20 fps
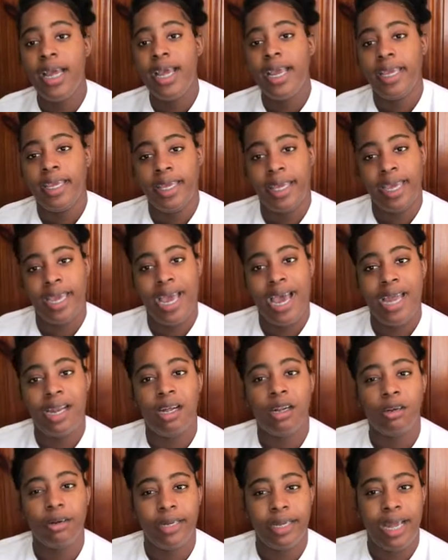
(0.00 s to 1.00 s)
Kay had
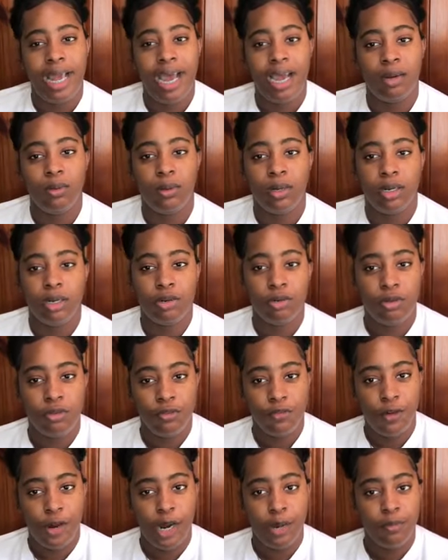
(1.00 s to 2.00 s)
already had one of those
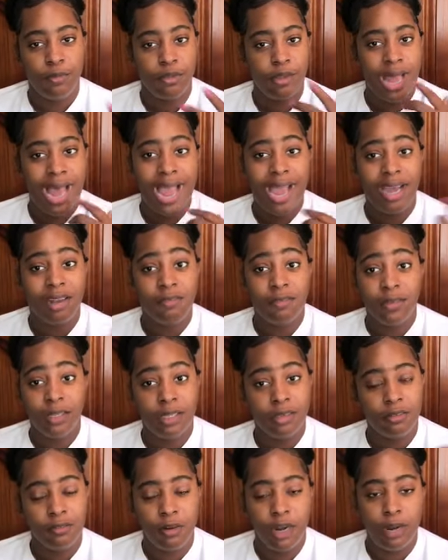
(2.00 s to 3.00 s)
forms, so I had filled
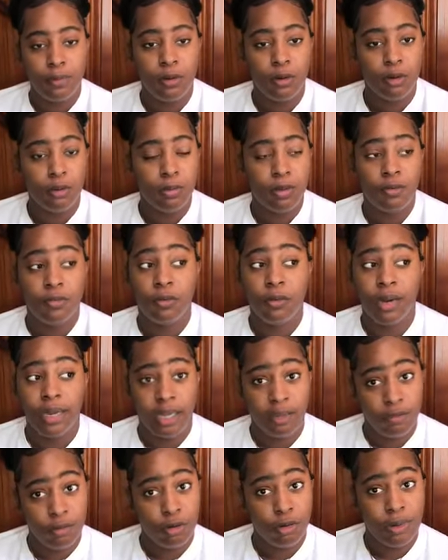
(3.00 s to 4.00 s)
the form out before
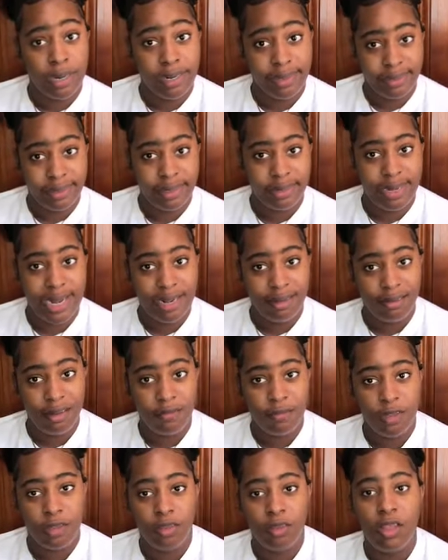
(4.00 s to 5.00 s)
even going to the tax
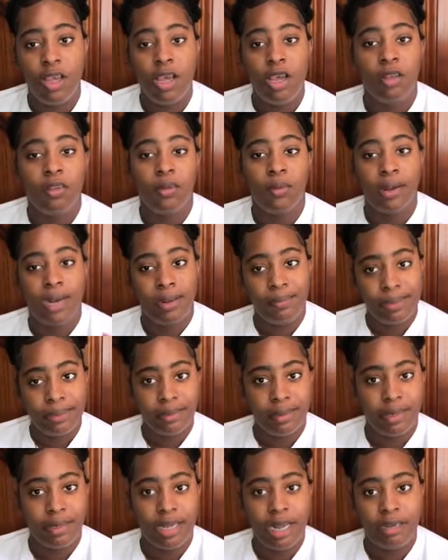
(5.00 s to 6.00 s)
office. So when I went to
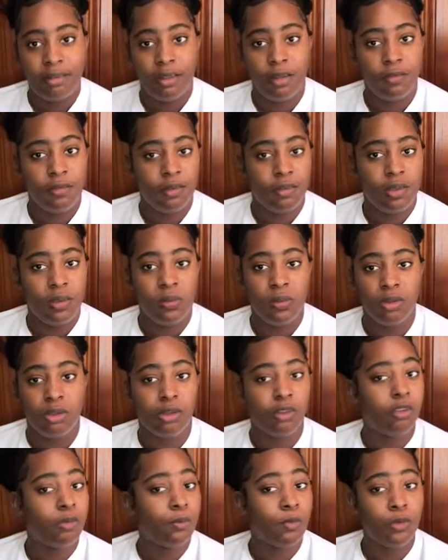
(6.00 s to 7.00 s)
the tax office, it was a
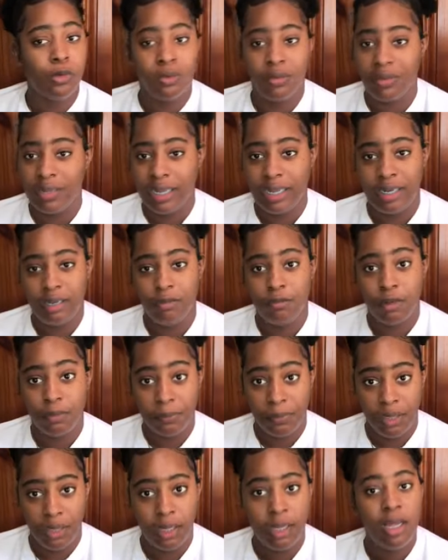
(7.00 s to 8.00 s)
smooth sailing for
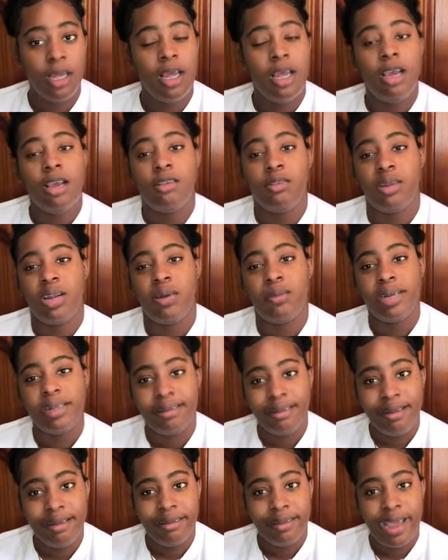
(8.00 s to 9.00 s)
me. So when I went
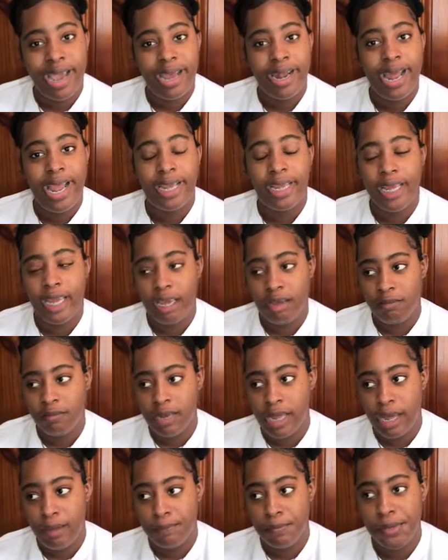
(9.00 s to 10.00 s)
inside, I gave
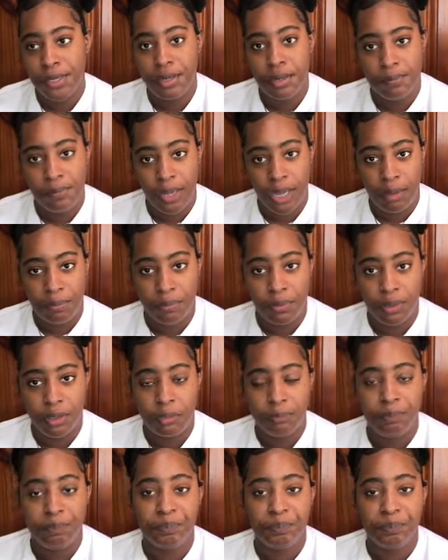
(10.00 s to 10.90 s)
them the paper.